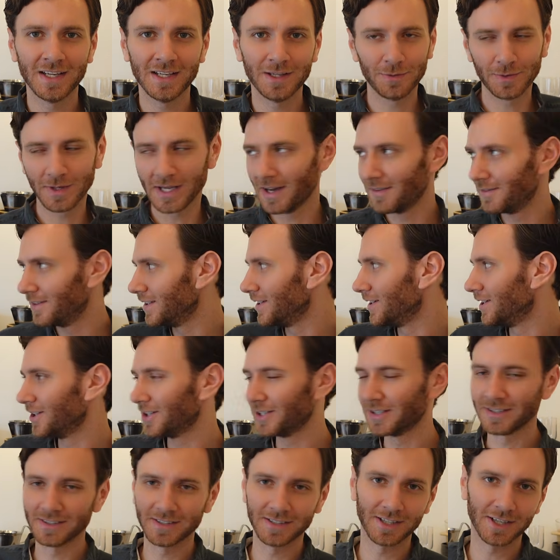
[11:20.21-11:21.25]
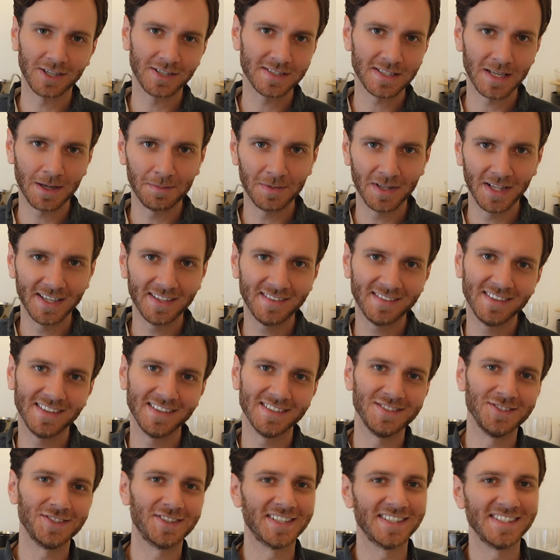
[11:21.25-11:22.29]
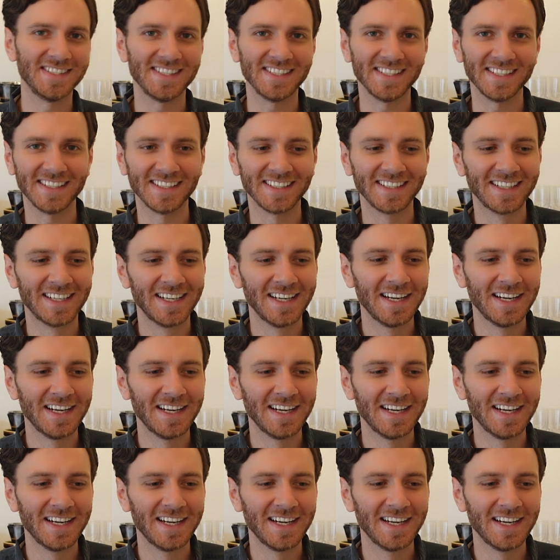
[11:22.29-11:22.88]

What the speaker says: We have it here in our sublet, as you can see.